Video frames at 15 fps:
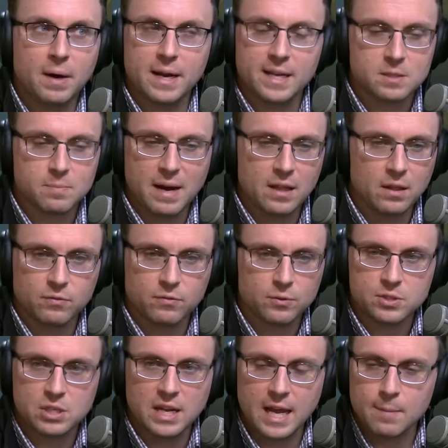But as Matt LaFleur
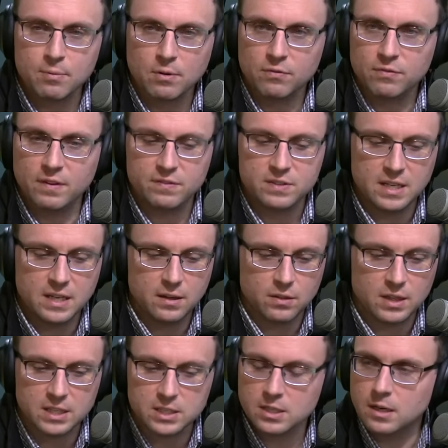said, April
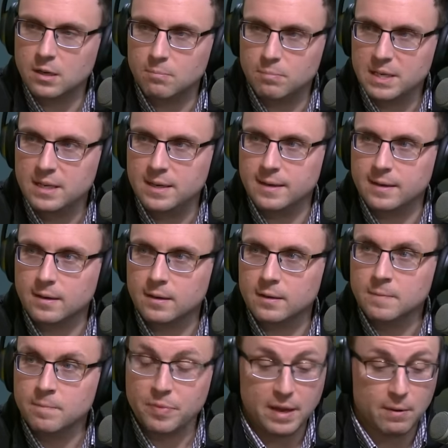15th, it's going to be here.
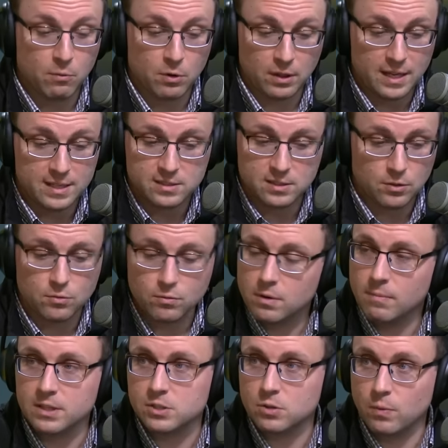And we're less than 3
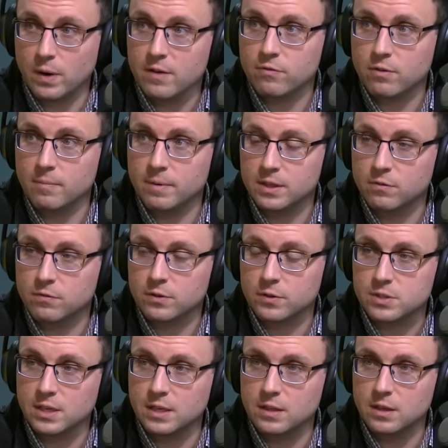months away from it, the
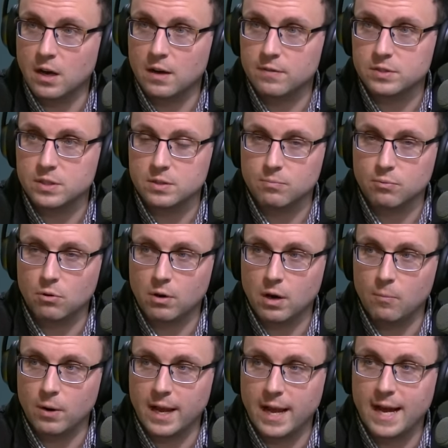first day of the offseason
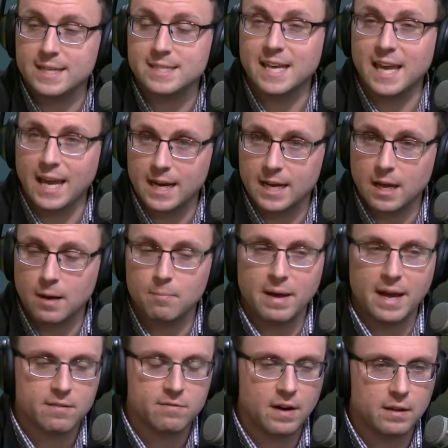program, when guys can come
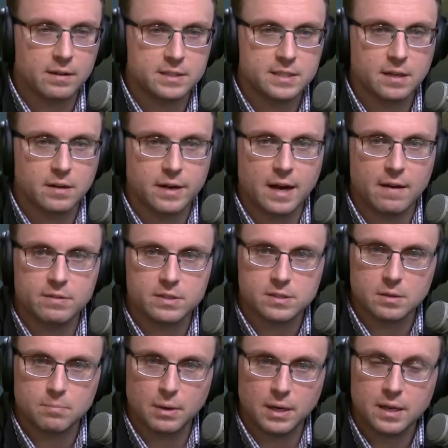back, voluntary,
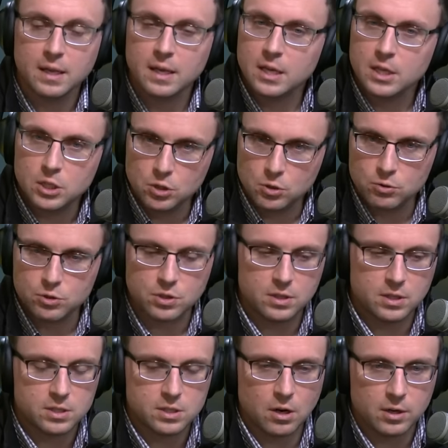obviously, but usually
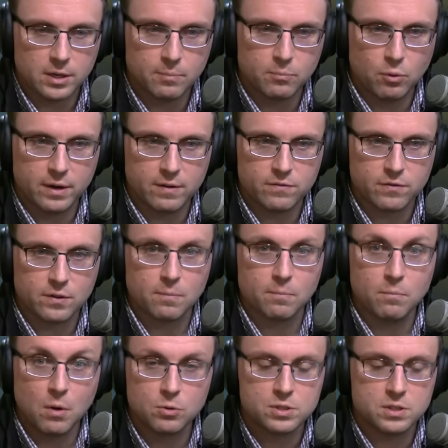the starting point for
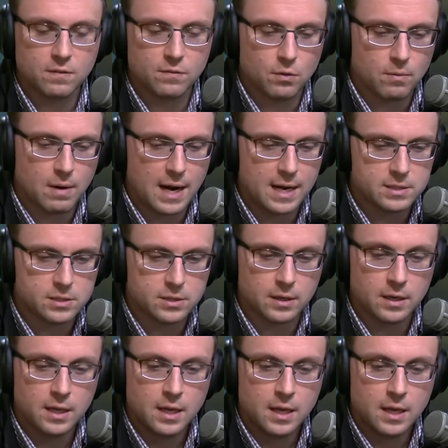most of the roster.